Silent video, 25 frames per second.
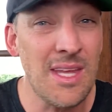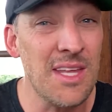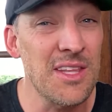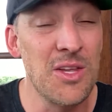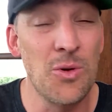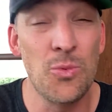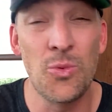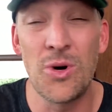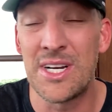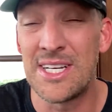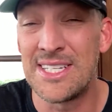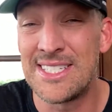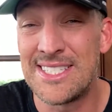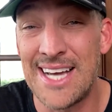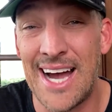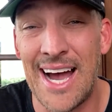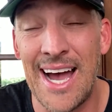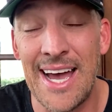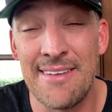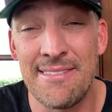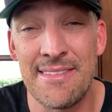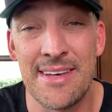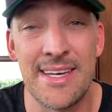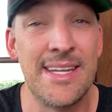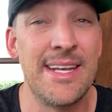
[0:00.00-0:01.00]
they want to
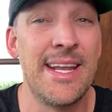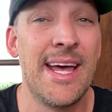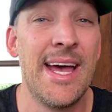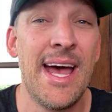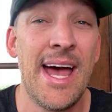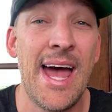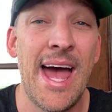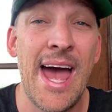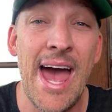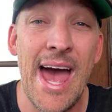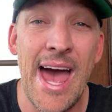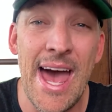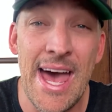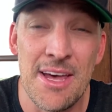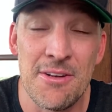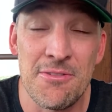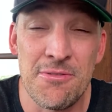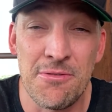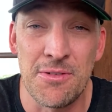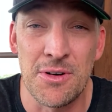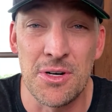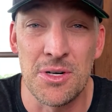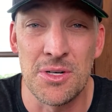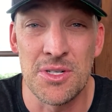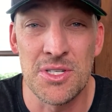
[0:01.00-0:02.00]
dive in head
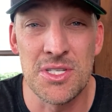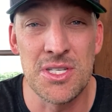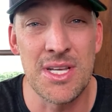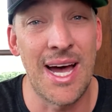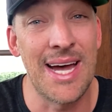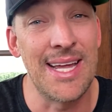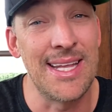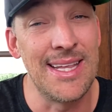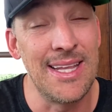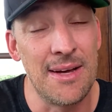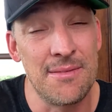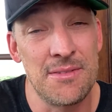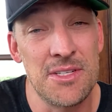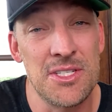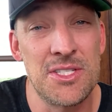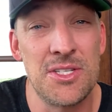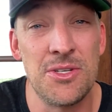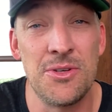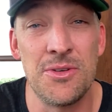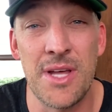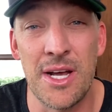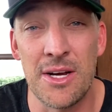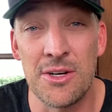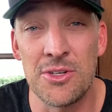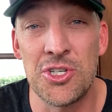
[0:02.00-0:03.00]
first, I'd love to
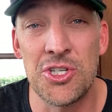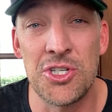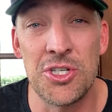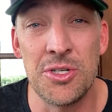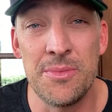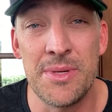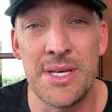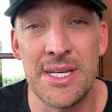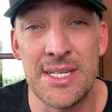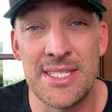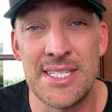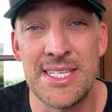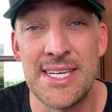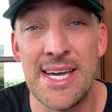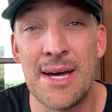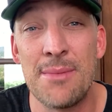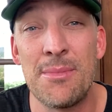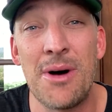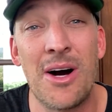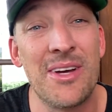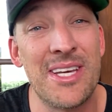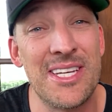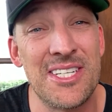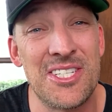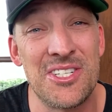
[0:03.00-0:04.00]
see you there. Shoot me a DM.
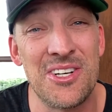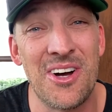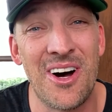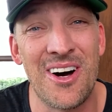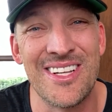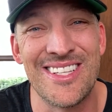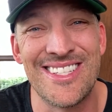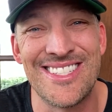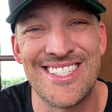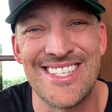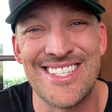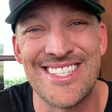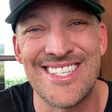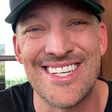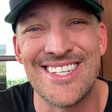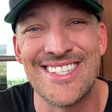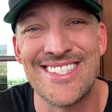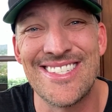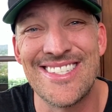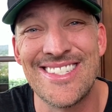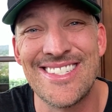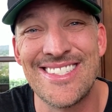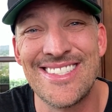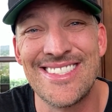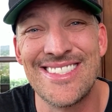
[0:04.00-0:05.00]
I'll get you all the details.